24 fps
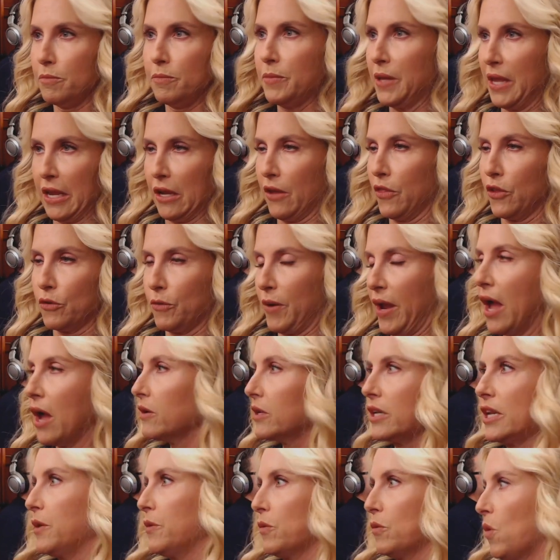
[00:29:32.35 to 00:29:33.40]
being on the
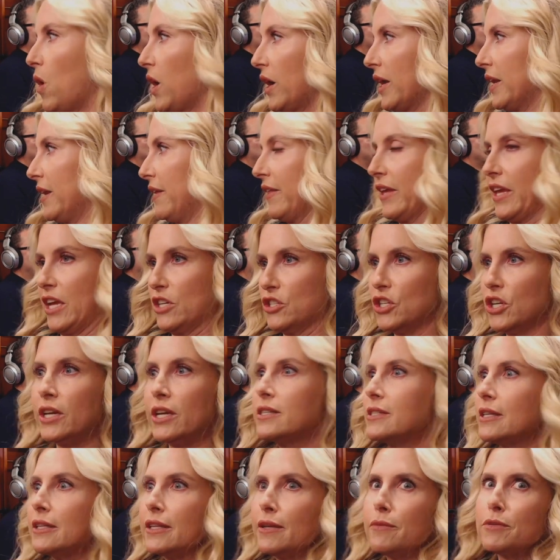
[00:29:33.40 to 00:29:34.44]
ground, and he would walk into the kitchen
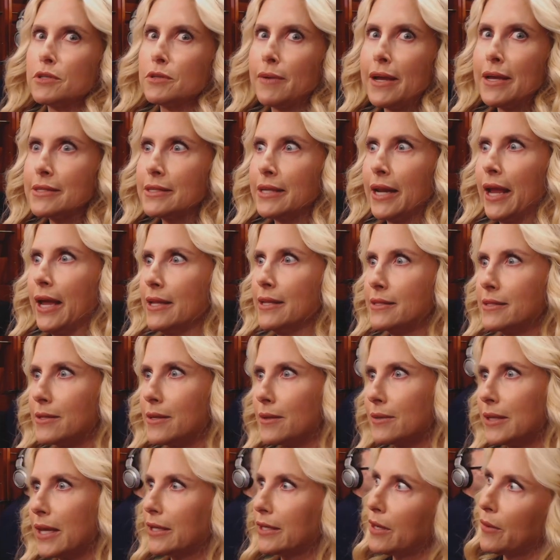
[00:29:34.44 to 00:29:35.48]
because he was a resident.
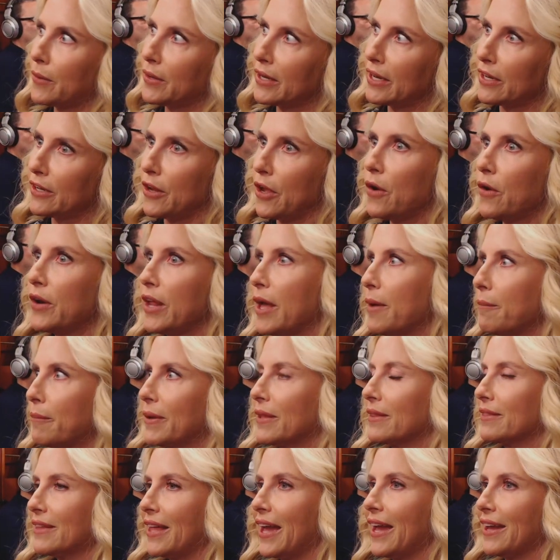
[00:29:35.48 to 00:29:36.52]
So, no, he didn't own it,
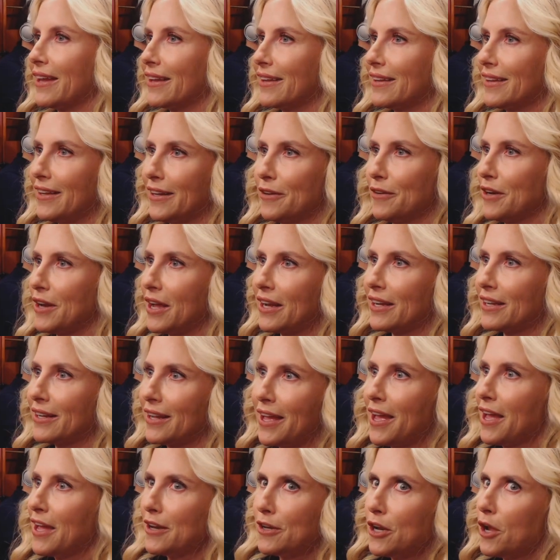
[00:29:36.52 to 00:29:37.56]
but no one's
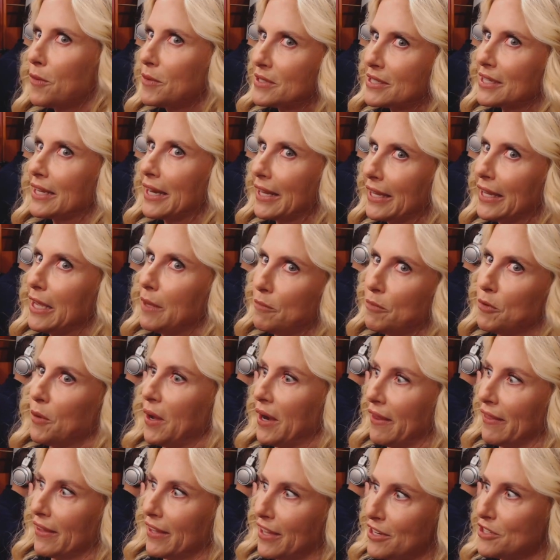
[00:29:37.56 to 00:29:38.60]
going to keep you
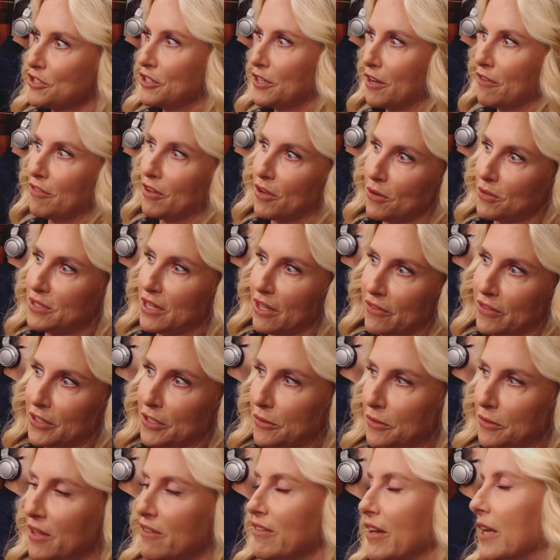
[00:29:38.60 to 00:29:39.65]
out of the kitchen of a hotel that
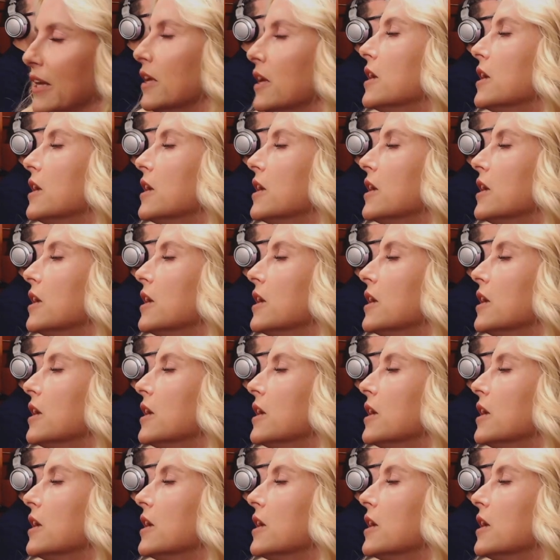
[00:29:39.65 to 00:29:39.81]
you live in.